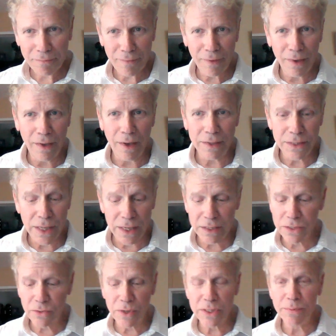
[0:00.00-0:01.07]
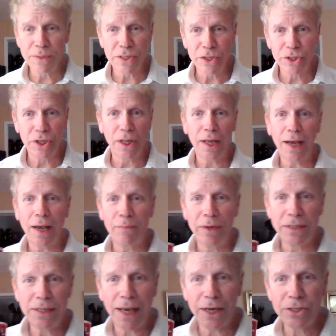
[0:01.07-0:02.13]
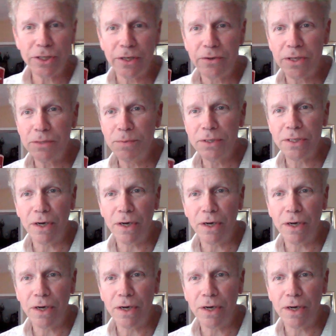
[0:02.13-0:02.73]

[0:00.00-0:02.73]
Yeah, I'd say it's Christmas in July, but it's actually Christmas